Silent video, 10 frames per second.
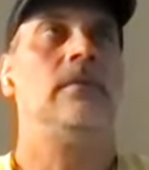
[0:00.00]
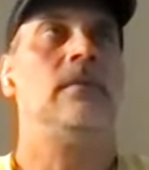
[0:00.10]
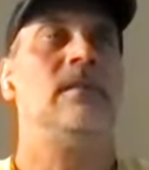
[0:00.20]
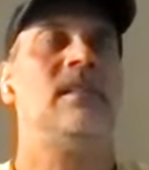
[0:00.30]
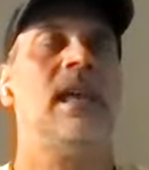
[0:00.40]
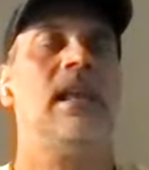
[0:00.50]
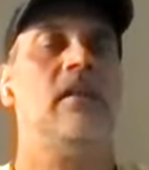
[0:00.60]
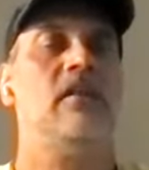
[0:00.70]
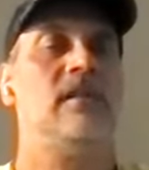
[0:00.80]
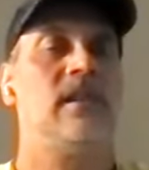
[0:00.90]
set in
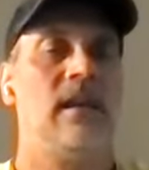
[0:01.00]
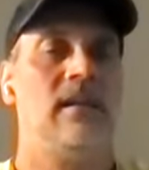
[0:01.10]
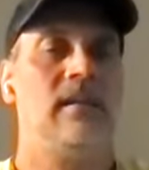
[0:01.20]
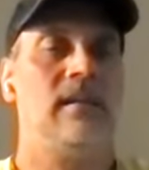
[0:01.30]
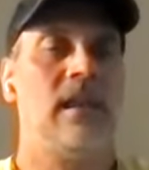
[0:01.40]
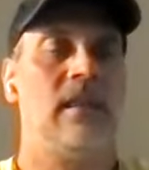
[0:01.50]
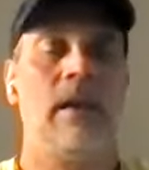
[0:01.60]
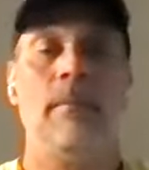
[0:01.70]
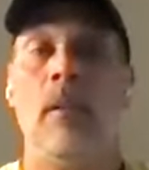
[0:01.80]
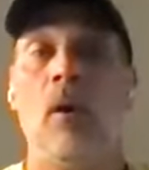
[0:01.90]
your sights at
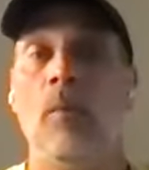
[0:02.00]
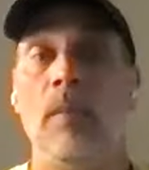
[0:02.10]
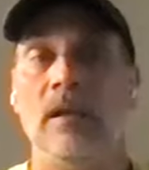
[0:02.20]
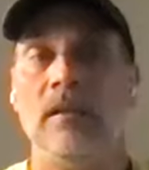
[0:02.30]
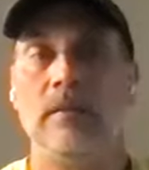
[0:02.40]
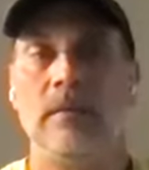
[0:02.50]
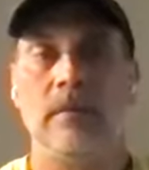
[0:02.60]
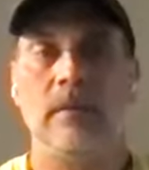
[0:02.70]
that moment.